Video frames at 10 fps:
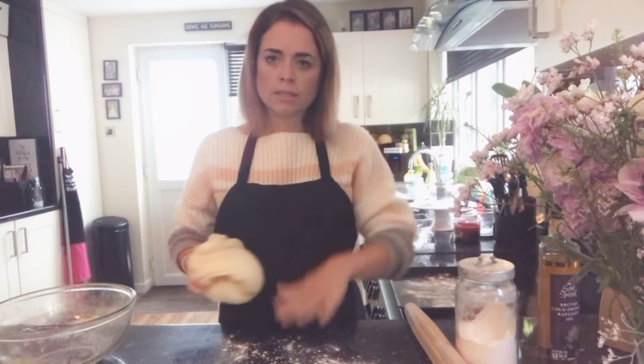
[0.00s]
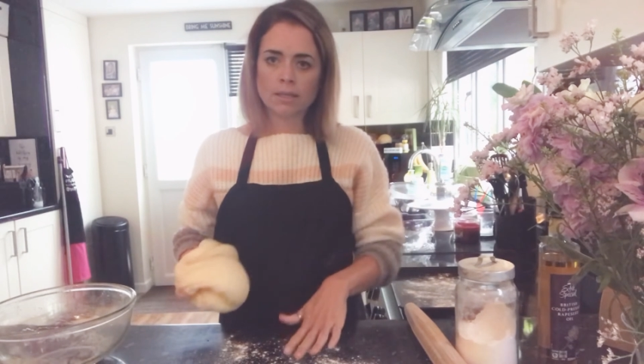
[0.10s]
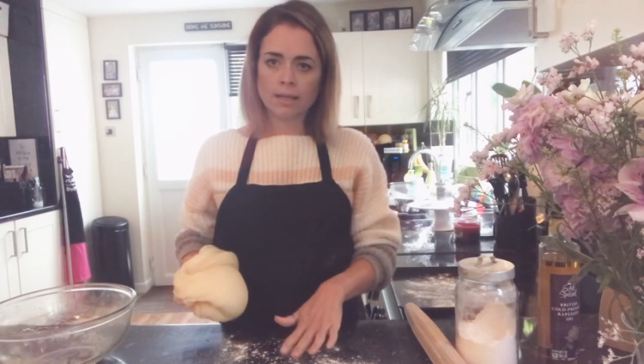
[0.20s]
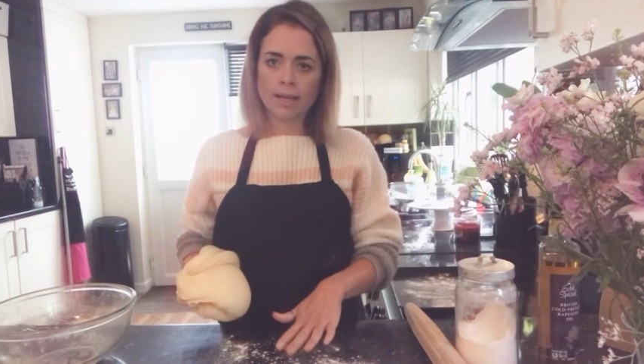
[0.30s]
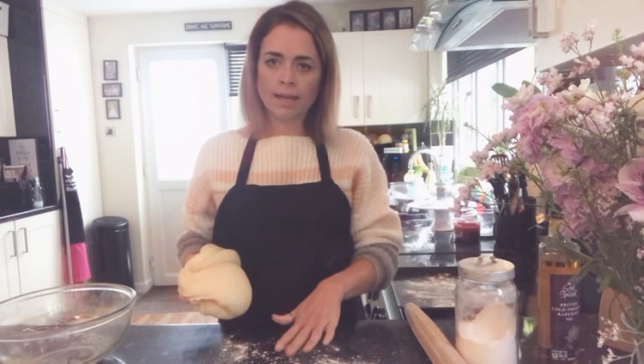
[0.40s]

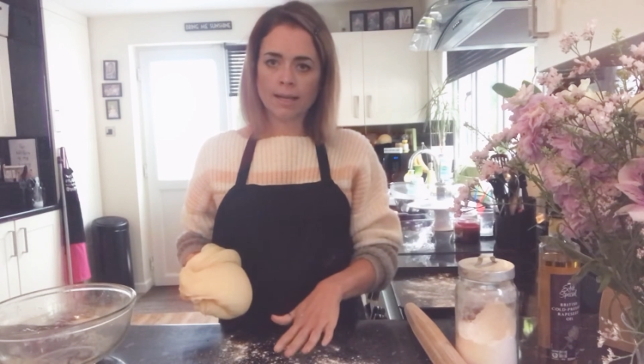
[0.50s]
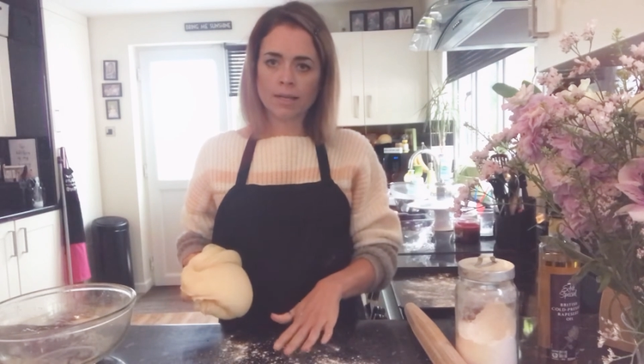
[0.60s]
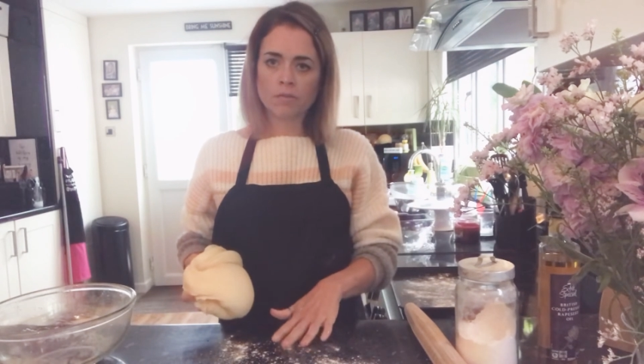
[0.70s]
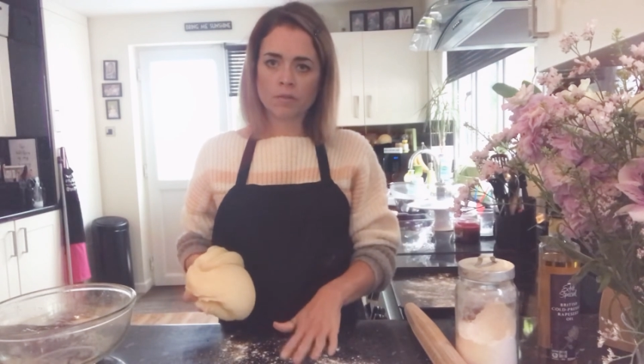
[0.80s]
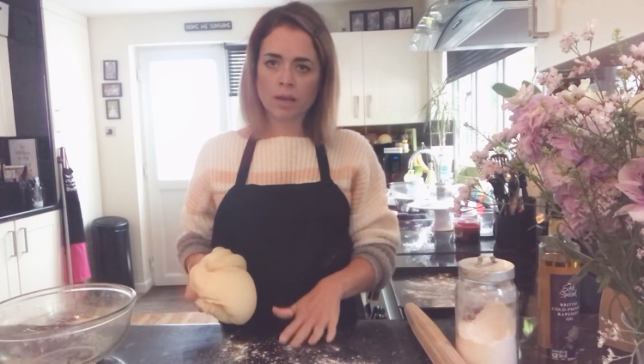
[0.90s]

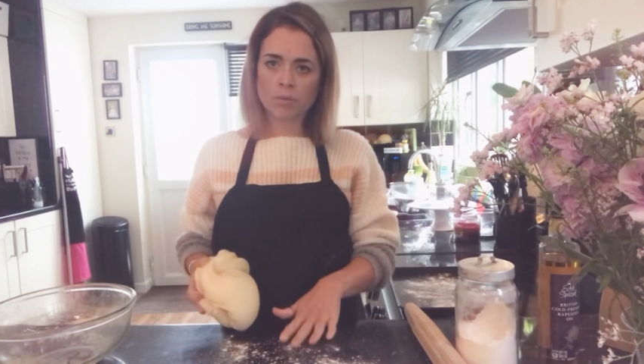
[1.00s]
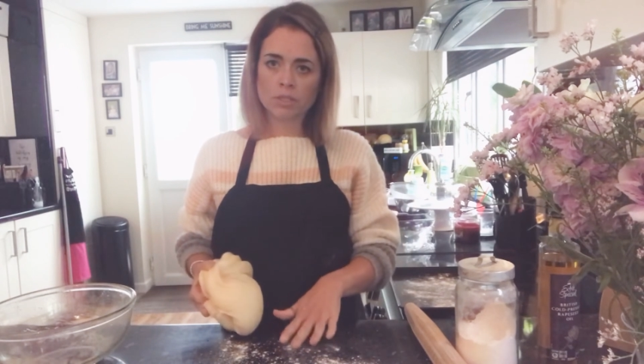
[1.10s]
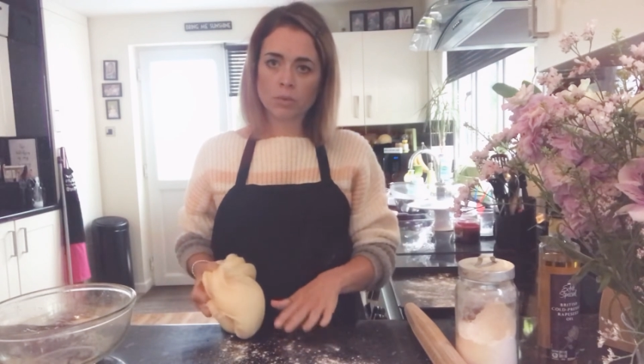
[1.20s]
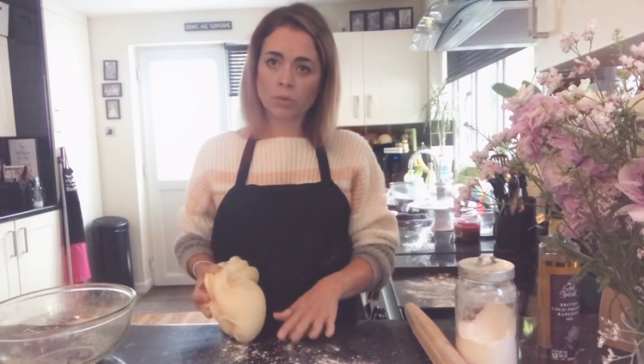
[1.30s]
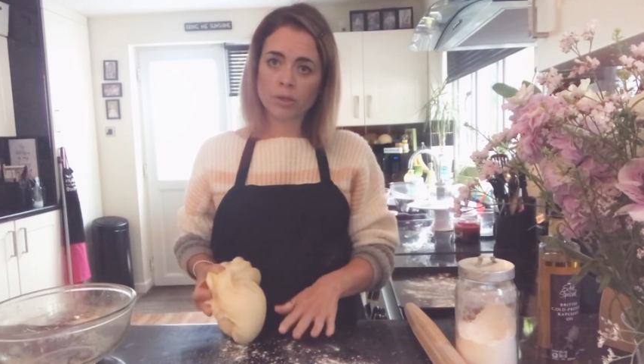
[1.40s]
Lightly
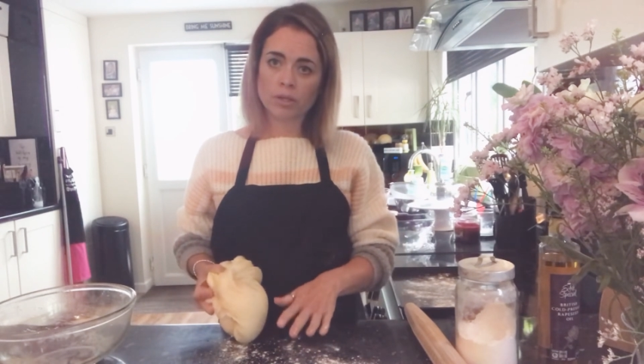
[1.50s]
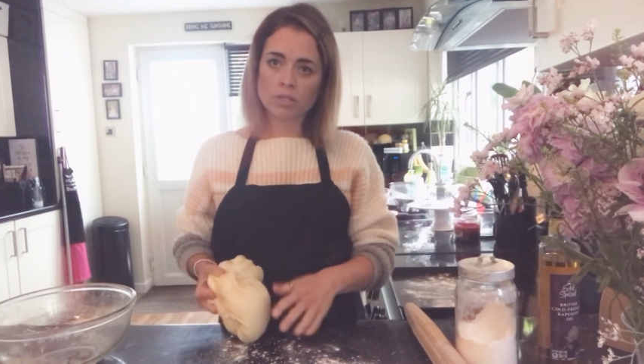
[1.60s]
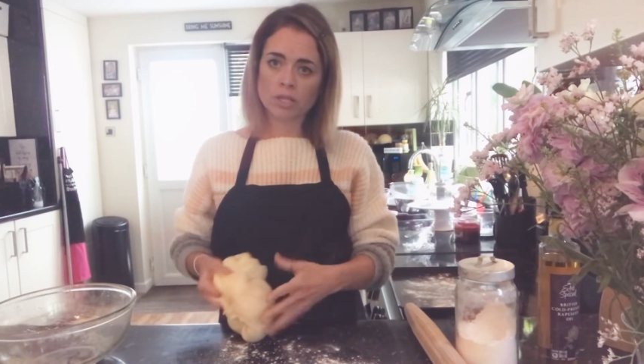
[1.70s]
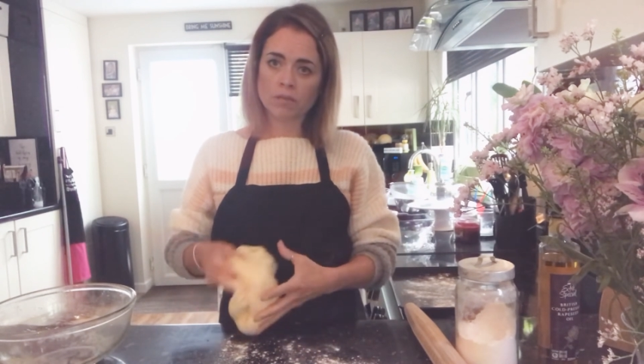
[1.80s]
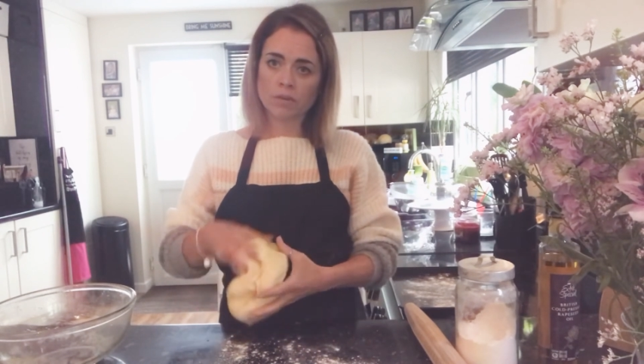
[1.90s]
floured work
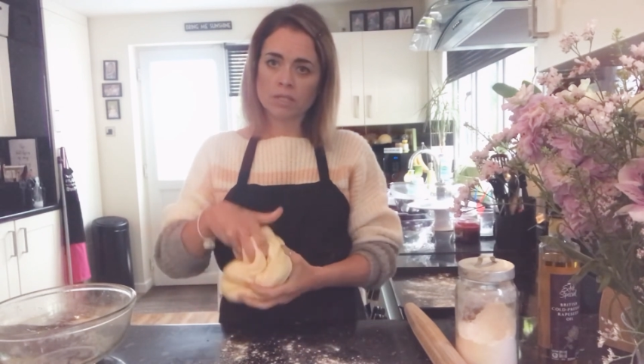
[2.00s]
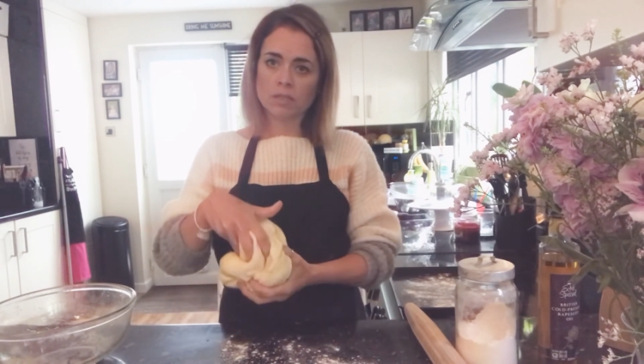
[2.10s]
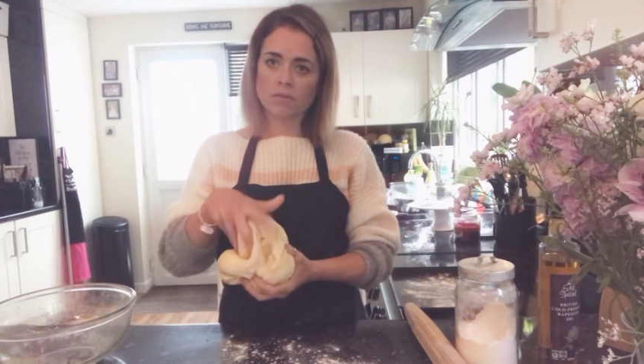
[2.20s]
surface.